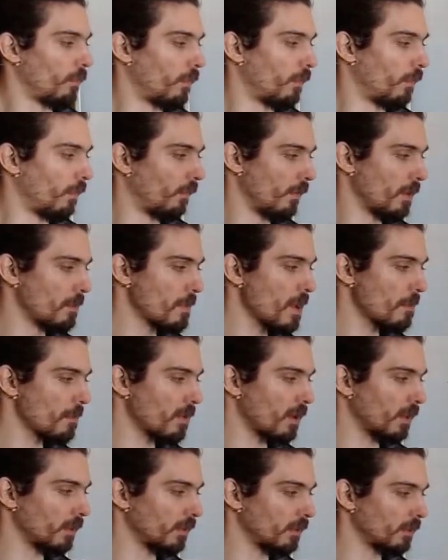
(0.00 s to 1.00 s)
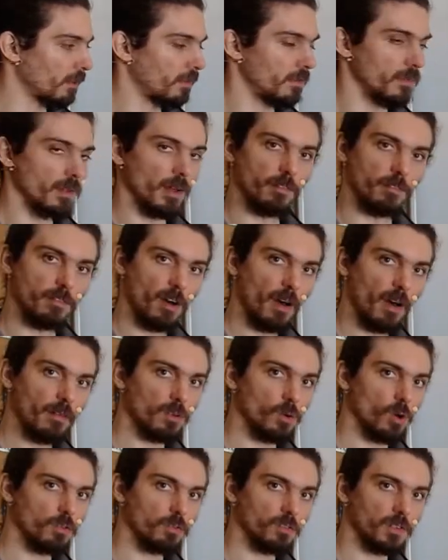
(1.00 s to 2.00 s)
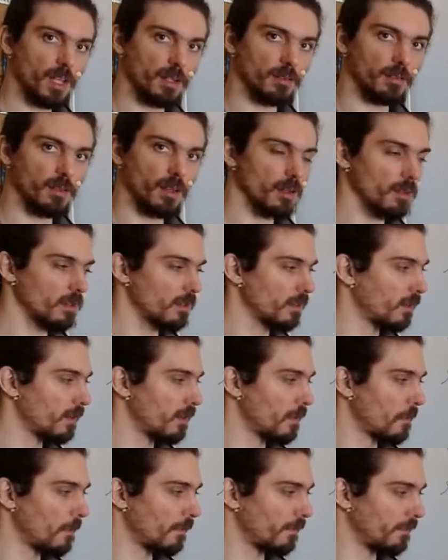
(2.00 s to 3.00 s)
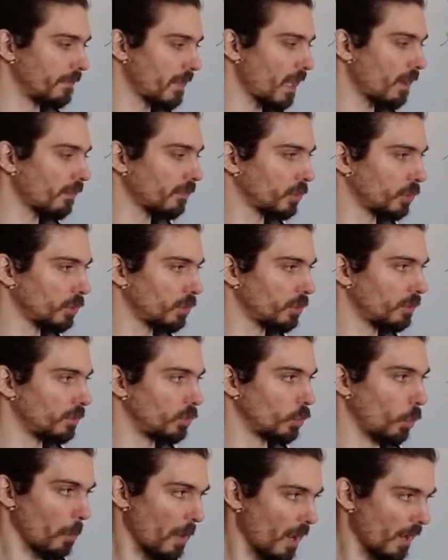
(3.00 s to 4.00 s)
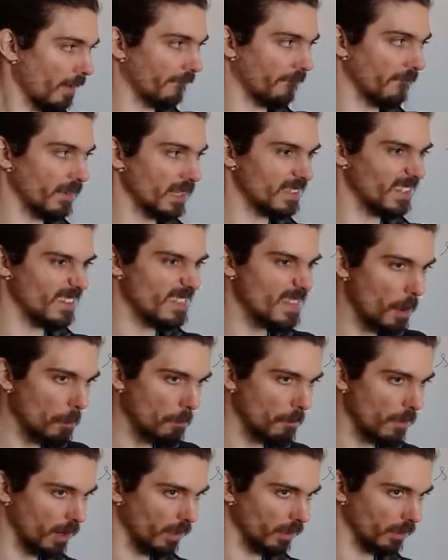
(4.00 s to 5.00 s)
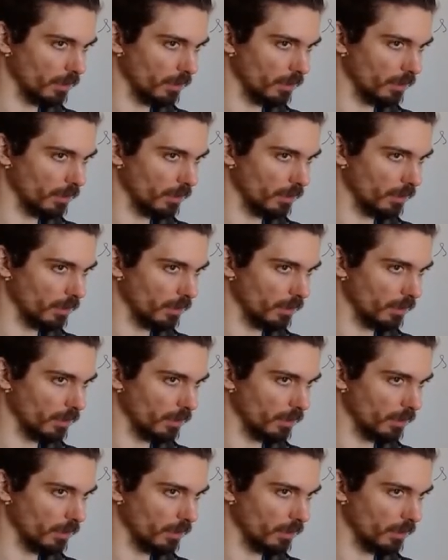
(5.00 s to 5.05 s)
Remember, the value of theta tells you numerically the number.